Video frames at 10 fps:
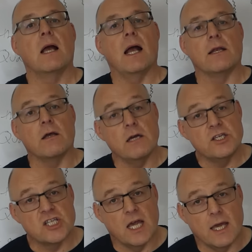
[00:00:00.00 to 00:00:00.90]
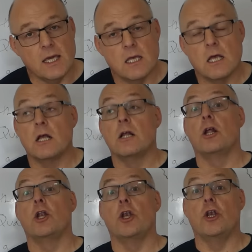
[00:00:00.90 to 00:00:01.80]
And I say,
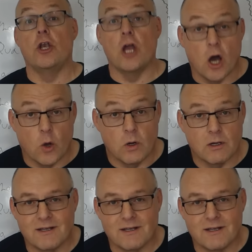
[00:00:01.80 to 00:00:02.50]
no.